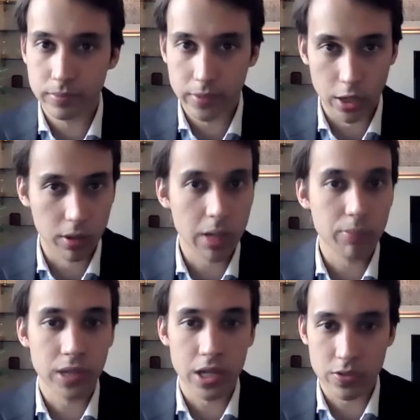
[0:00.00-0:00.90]
you know, a
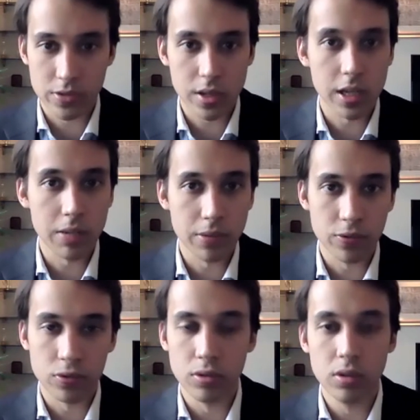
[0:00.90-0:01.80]
couple of years of studying
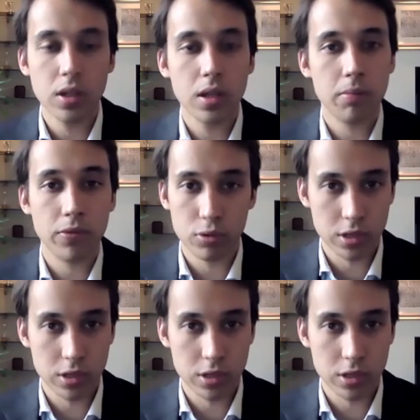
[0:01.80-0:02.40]
before before